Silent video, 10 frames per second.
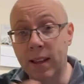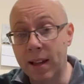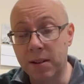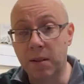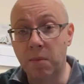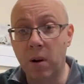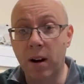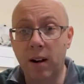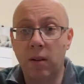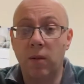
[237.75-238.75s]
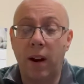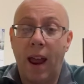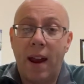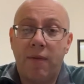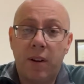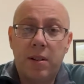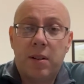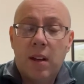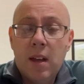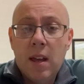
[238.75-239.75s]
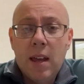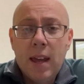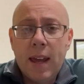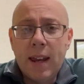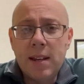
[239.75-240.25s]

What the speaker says: that somewhere on an average. And